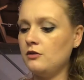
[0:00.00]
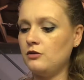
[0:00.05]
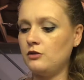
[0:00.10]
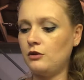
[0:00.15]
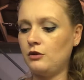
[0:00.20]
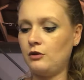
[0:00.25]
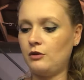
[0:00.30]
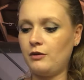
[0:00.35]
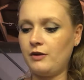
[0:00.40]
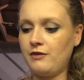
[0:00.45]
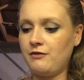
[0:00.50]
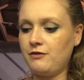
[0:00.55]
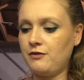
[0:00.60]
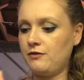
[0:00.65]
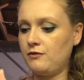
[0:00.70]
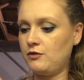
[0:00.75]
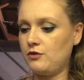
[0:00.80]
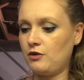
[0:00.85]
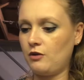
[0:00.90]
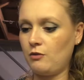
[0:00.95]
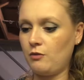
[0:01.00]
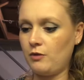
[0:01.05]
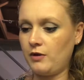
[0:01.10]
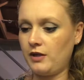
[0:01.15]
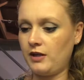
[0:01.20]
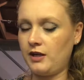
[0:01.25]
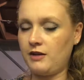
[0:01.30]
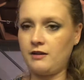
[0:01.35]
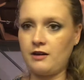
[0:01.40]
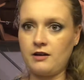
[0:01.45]
So if you don't want to
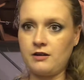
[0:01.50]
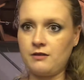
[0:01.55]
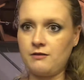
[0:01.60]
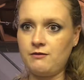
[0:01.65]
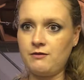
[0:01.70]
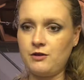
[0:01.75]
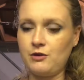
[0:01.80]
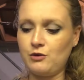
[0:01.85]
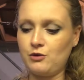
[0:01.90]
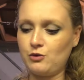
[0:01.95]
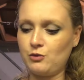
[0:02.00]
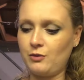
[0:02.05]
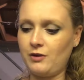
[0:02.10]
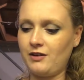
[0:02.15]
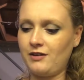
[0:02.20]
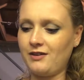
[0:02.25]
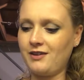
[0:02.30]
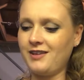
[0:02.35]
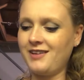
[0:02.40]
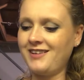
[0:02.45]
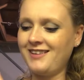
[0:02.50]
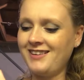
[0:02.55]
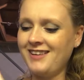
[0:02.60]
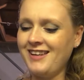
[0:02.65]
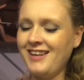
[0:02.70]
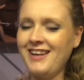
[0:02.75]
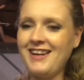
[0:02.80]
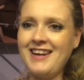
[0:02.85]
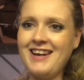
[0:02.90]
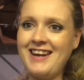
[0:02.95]
get that confused with
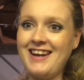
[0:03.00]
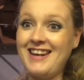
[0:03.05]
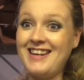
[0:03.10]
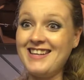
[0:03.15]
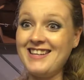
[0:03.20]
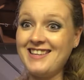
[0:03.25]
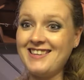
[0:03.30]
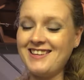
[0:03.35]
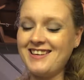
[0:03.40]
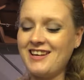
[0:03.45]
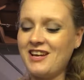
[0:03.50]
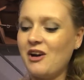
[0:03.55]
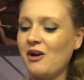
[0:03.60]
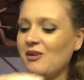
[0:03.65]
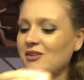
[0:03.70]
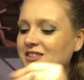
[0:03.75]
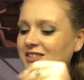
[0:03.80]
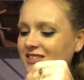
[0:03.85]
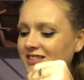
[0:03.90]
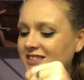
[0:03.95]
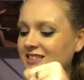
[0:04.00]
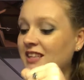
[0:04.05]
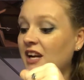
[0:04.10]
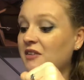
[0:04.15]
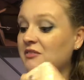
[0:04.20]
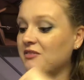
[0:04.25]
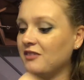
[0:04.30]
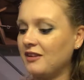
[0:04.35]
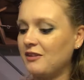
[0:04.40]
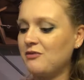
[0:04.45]
anything else, this is
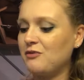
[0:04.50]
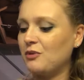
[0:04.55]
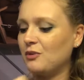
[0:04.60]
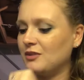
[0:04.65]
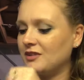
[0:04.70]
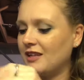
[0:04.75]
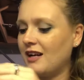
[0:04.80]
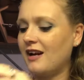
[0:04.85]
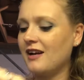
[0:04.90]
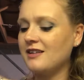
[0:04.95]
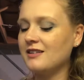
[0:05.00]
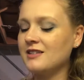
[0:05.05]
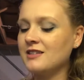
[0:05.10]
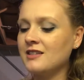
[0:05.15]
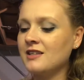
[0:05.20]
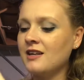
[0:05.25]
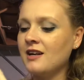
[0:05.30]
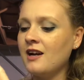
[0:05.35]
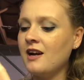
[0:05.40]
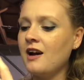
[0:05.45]
definitely full-size.